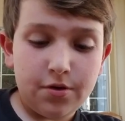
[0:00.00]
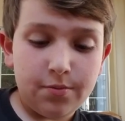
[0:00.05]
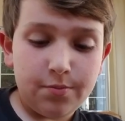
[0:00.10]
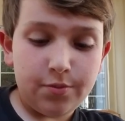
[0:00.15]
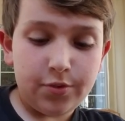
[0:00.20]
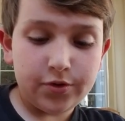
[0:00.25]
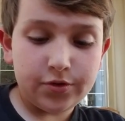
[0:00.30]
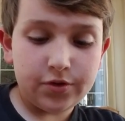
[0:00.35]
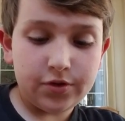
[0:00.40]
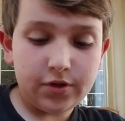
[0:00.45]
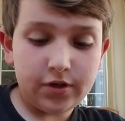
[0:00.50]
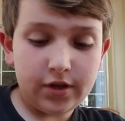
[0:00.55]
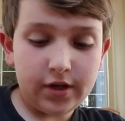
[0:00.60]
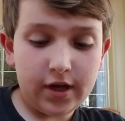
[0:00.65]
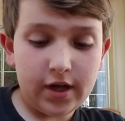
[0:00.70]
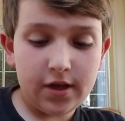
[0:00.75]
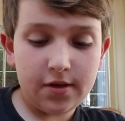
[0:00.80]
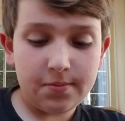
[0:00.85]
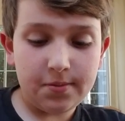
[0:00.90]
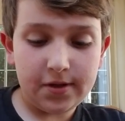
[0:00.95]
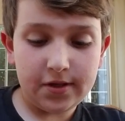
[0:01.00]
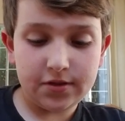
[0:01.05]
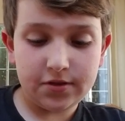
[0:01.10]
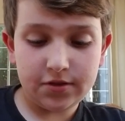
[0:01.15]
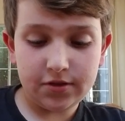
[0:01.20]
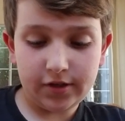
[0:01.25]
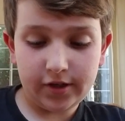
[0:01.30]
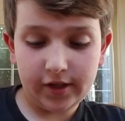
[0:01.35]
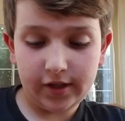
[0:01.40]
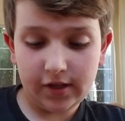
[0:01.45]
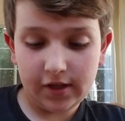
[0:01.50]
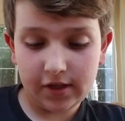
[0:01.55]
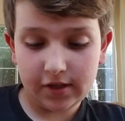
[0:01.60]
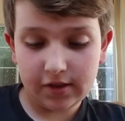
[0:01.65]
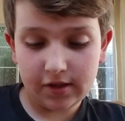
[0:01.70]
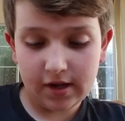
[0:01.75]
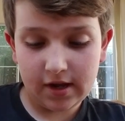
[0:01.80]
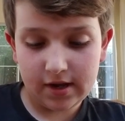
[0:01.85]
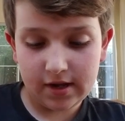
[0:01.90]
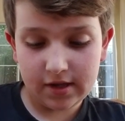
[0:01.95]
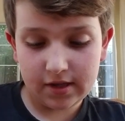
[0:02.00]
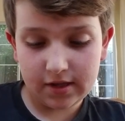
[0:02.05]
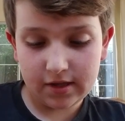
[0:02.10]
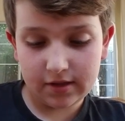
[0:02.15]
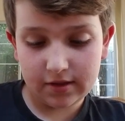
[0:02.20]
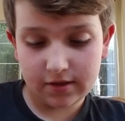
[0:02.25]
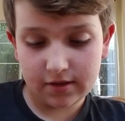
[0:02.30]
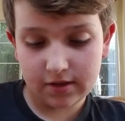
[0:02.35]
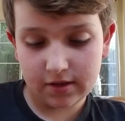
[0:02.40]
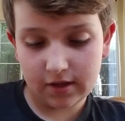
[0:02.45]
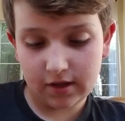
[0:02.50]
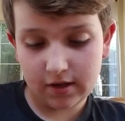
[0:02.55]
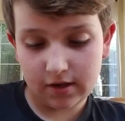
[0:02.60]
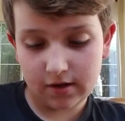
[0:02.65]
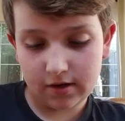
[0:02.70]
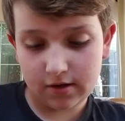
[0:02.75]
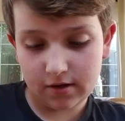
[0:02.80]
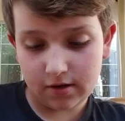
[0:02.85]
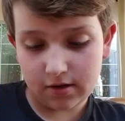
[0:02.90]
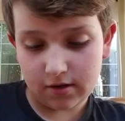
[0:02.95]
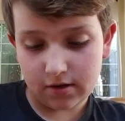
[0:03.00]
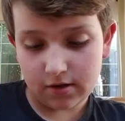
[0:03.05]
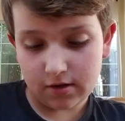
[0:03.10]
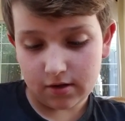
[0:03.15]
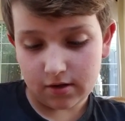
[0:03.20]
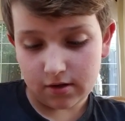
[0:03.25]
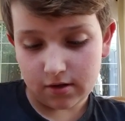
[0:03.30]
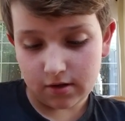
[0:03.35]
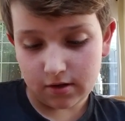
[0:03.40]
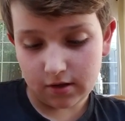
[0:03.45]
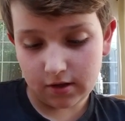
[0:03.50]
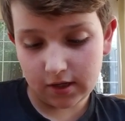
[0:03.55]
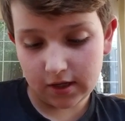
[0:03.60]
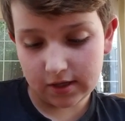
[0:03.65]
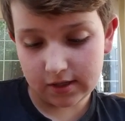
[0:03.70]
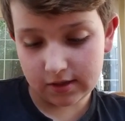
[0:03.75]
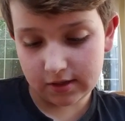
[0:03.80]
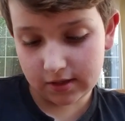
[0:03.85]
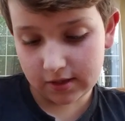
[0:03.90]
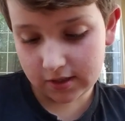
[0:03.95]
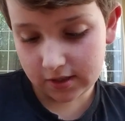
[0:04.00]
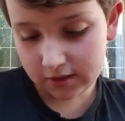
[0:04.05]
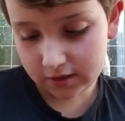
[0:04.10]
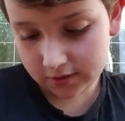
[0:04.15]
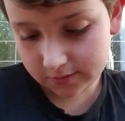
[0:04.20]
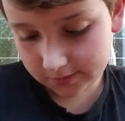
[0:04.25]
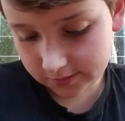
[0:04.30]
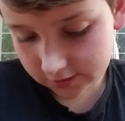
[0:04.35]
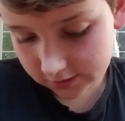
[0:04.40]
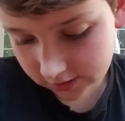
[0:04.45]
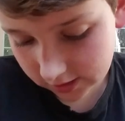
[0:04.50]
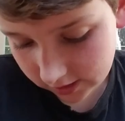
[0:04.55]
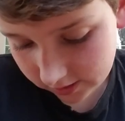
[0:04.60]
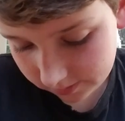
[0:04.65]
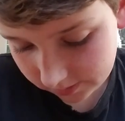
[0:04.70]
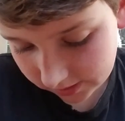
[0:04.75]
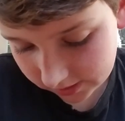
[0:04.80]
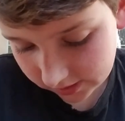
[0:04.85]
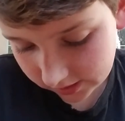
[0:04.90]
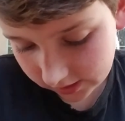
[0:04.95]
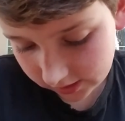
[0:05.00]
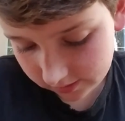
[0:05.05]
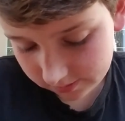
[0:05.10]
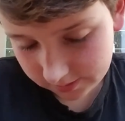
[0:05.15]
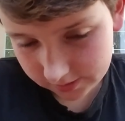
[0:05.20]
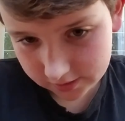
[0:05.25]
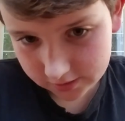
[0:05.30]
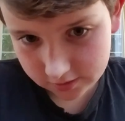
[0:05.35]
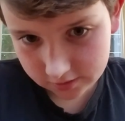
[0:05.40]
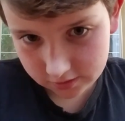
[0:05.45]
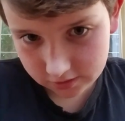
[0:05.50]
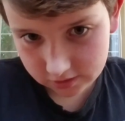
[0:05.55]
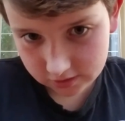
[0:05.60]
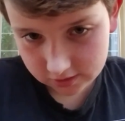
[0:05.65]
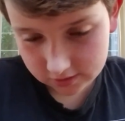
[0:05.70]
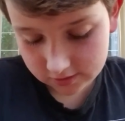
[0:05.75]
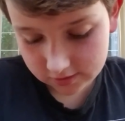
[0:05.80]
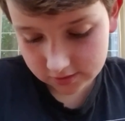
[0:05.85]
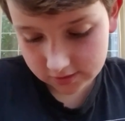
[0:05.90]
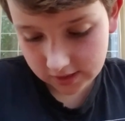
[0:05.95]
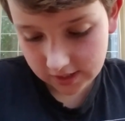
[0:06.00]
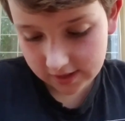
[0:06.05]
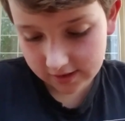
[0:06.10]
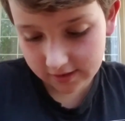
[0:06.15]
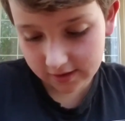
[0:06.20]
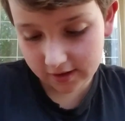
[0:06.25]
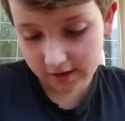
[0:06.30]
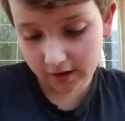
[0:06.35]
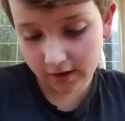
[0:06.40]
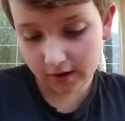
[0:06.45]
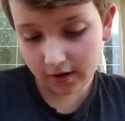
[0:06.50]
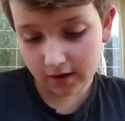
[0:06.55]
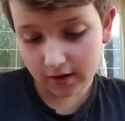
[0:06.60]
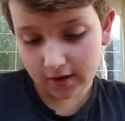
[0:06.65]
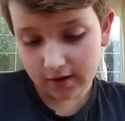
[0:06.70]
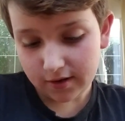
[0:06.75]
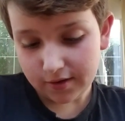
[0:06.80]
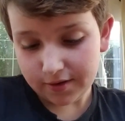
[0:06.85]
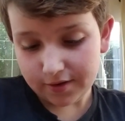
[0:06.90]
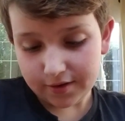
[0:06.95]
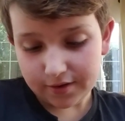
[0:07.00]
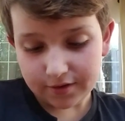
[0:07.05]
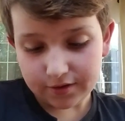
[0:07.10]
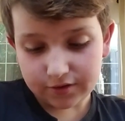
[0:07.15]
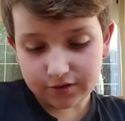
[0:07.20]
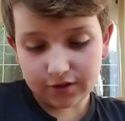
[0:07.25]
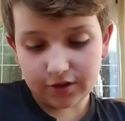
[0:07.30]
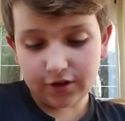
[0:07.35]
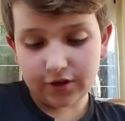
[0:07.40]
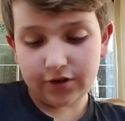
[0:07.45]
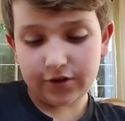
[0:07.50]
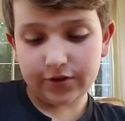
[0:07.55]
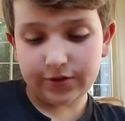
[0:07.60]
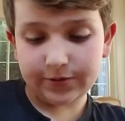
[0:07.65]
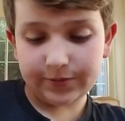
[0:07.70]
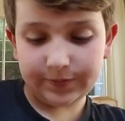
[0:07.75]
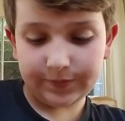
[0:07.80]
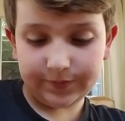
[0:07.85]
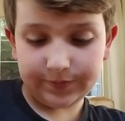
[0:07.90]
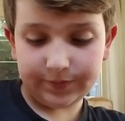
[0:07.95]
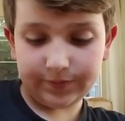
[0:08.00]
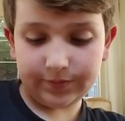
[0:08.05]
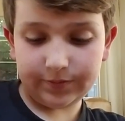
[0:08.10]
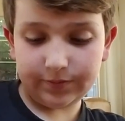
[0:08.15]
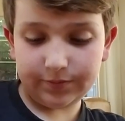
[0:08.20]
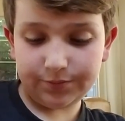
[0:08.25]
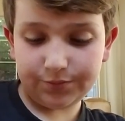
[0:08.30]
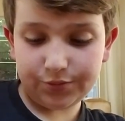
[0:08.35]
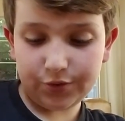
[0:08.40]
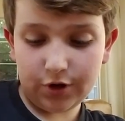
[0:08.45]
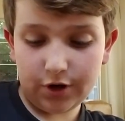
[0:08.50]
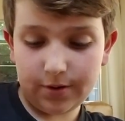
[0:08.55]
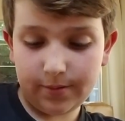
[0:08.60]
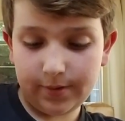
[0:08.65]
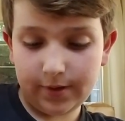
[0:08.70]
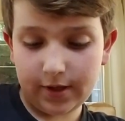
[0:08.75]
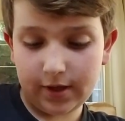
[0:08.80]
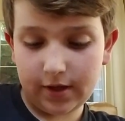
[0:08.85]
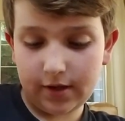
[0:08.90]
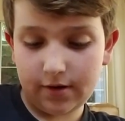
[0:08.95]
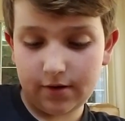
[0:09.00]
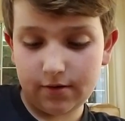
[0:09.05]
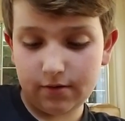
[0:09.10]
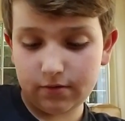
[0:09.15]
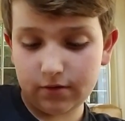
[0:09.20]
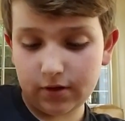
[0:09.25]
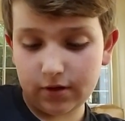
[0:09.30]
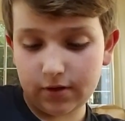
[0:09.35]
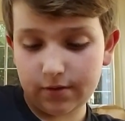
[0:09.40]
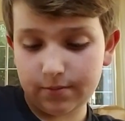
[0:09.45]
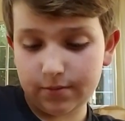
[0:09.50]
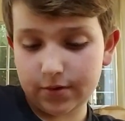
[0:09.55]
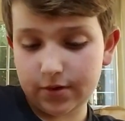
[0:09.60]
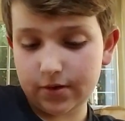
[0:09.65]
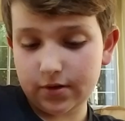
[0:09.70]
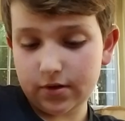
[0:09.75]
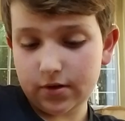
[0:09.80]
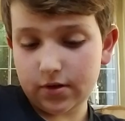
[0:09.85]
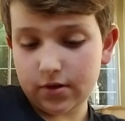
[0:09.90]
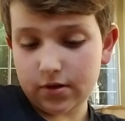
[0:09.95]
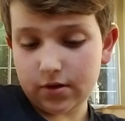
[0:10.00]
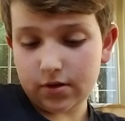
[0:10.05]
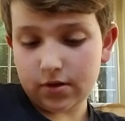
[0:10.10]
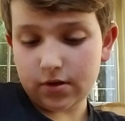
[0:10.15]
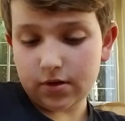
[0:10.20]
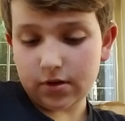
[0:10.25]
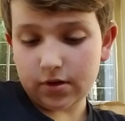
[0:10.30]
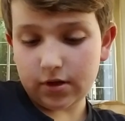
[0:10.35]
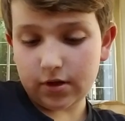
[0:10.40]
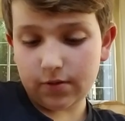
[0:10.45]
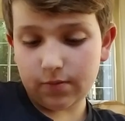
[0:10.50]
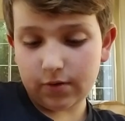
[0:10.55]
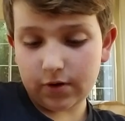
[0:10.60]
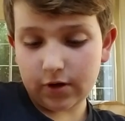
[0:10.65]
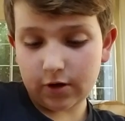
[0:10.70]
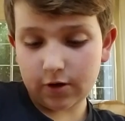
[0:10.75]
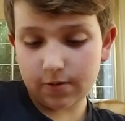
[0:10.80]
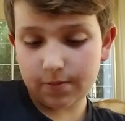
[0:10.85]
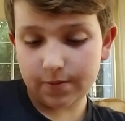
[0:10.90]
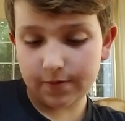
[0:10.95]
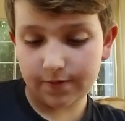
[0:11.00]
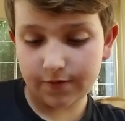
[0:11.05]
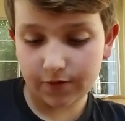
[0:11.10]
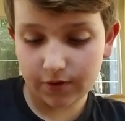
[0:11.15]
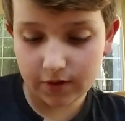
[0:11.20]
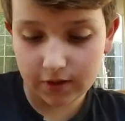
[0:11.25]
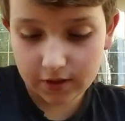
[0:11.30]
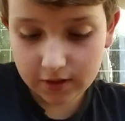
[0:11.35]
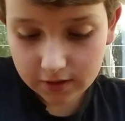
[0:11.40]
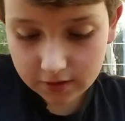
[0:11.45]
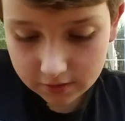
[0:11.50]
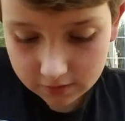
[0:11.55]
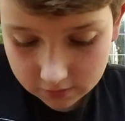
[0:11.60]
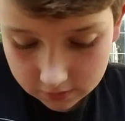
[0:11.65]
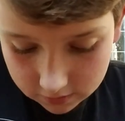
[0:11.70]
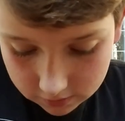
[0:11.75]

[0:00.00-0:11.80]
put the iPad circuit like that and then like this, but you gotta make the iPad circuit stay there. So, probably can't do that, but it would help if you did.